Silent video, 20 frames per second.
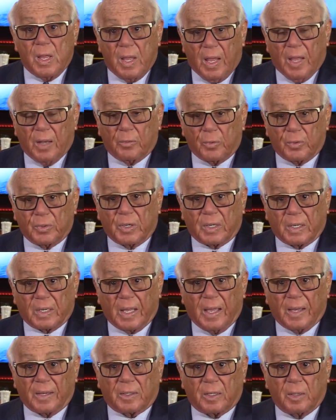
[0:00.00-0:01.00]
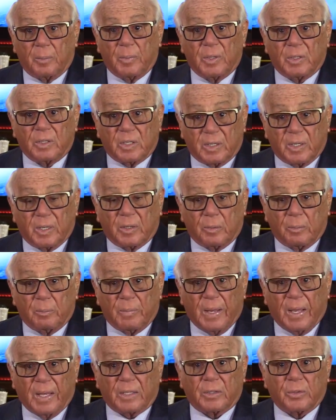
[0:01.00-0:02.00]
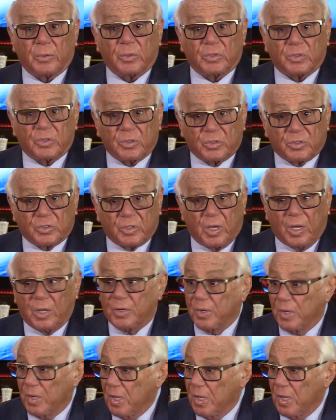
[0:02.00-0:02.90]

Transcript: and when the guy come in to get him back there, he says, son,